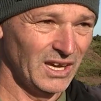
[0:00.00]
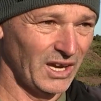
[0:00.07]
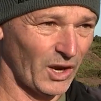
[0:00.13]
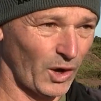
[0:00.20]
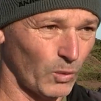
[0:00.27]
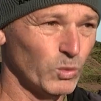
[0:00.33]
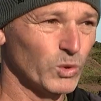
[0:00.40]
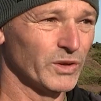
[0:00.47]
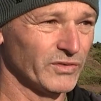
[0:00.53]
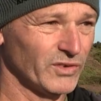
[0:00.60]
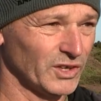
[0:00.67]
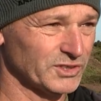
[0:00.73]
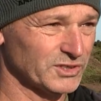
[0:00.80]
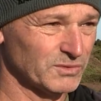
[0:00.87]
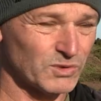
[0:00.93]
And I would have
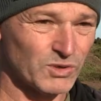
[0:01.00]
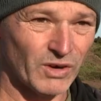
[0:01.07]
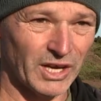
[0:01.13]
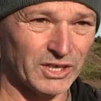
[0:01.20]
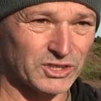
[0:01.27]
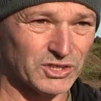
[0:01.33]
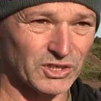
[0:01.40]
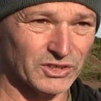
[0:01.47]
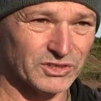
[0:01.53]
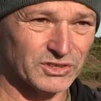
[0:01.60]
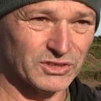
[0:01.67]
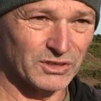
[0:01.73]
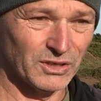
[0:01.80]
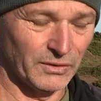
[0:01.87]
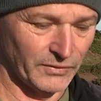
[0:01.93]
got some great
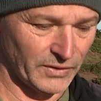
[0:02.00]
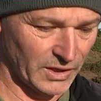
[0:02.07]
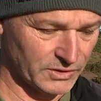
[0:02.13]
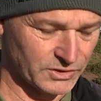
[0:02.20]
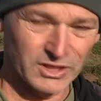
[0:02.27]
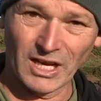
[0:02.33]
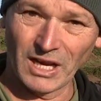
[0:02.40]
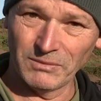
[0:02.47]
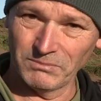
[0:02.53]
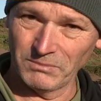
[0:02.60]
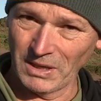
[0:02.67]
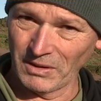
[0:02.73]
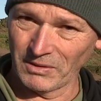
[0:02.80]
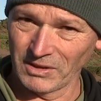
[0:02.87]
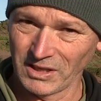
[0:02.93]
shots of those Cape
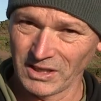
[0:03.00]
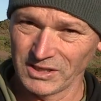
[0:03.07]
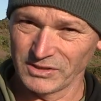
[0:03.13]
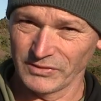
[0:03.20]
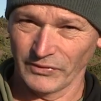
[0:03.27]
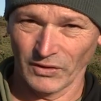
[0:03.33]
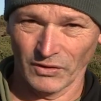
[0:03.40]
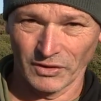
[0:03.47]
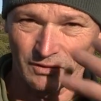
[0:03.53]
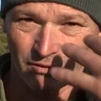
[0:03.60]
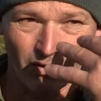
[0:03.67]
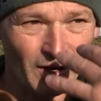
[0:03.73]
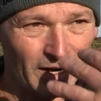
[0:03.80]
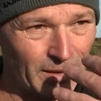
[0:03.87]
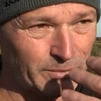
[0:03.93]
Barren geese flying
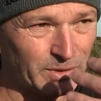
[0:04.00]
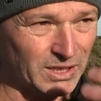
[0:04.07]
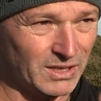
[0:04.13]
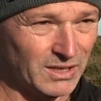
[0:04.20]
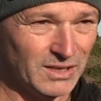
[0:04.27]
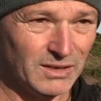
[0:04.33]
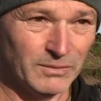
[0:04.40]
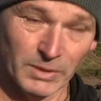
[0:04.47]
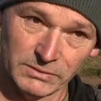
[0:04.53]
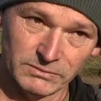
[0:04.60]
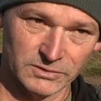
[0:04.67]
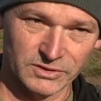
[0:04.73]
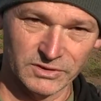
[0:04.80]
right at me, but